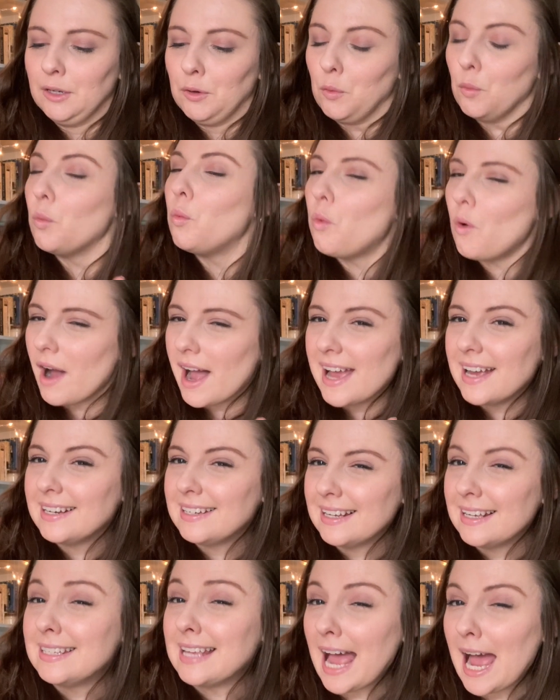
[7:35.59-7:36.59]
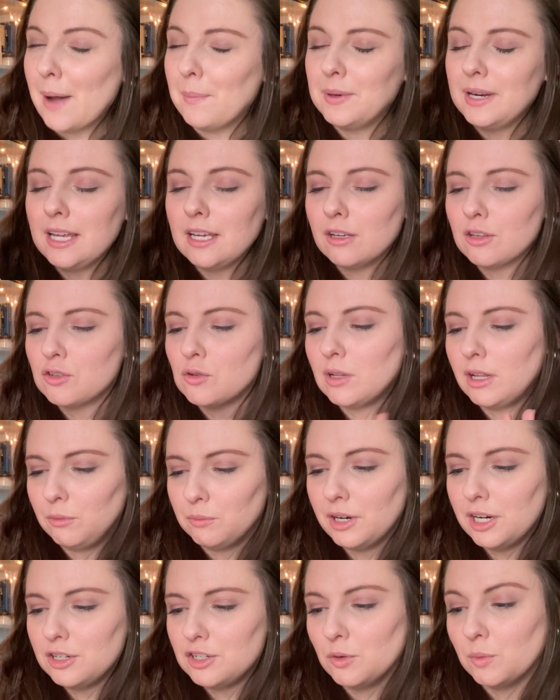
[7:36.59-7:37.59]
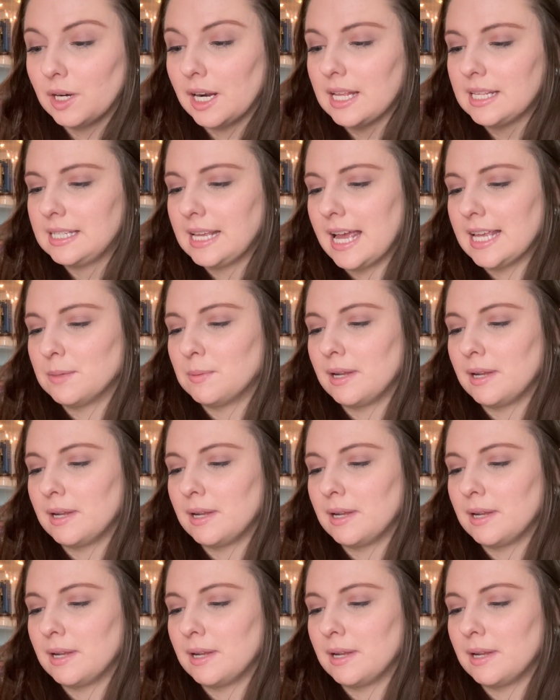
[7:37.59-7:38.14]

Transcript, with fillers: what is happening. So I'll read you what it says,